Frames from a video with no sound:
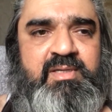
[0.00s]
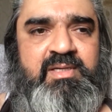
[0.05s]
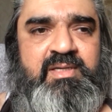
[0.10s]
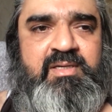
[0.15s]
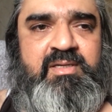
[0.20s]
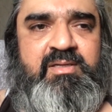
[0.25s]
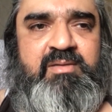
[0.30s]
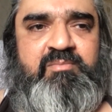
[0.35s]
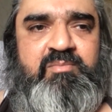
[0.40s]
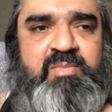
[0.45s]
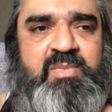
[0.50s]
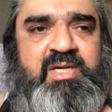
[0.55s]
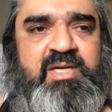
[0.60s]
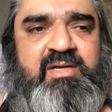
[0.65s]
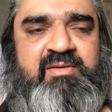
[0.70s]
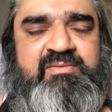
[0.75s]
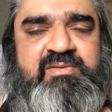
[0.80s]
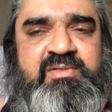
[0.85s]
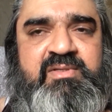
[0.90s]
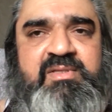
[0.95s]
I
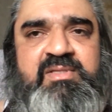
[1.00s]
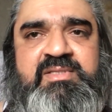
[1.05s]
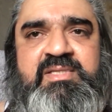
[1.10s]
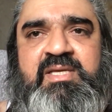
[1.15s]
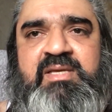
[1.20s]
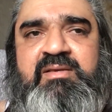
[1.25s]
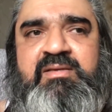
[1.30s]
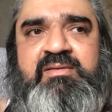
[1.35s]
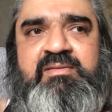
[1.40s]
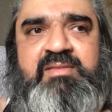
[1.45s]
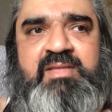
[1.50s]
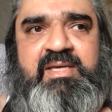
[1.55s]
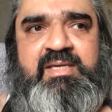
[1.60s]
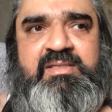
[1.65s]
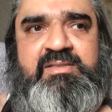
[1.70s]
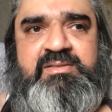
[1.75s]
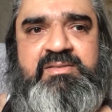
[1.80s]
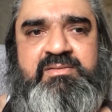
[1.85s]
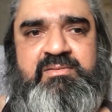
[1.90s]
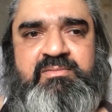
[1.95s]
have to say
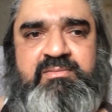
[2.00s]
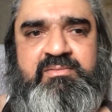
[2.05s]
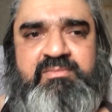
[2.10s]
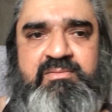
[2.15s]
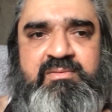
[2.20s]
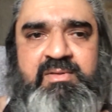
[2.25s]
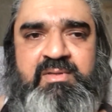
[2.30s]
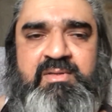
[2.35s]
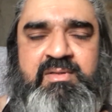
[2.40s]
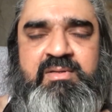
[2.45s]
thanks to